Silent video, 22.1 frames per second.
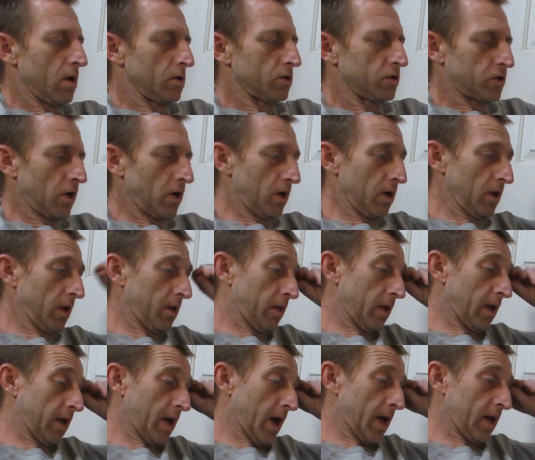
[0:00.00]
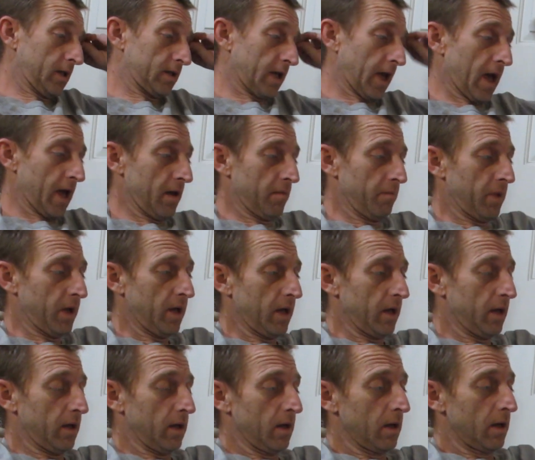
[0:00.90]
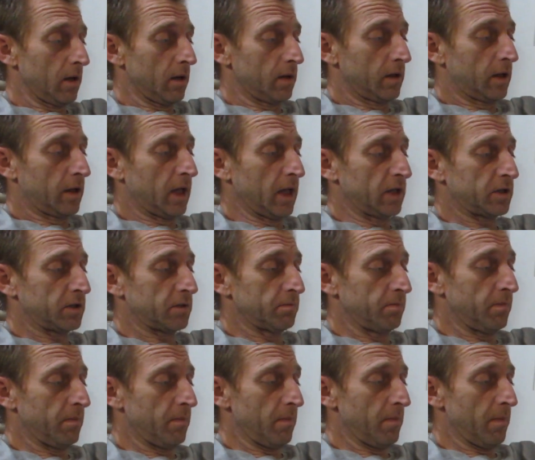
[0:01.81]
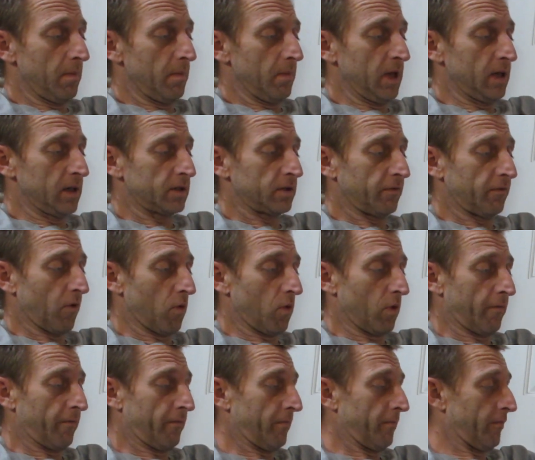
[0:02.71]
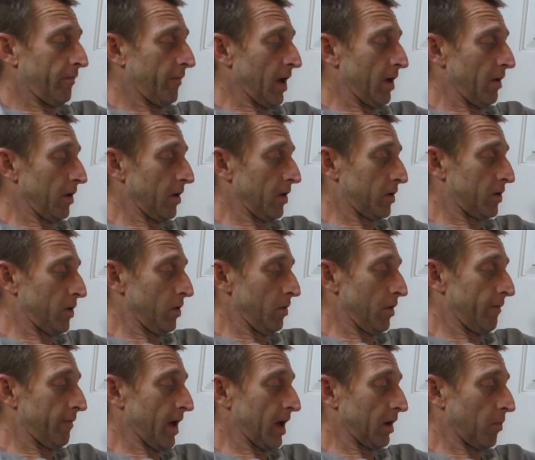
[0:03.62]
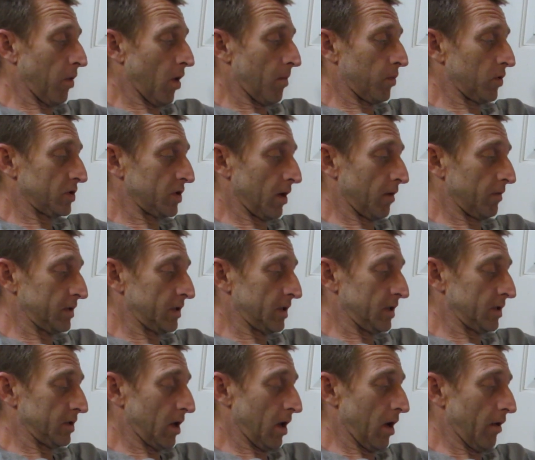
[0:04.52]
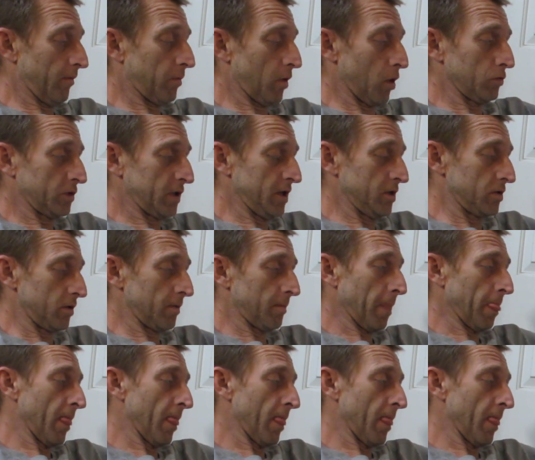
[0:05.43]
certainly the case can be dismissed for failure to effect proper services of procedure.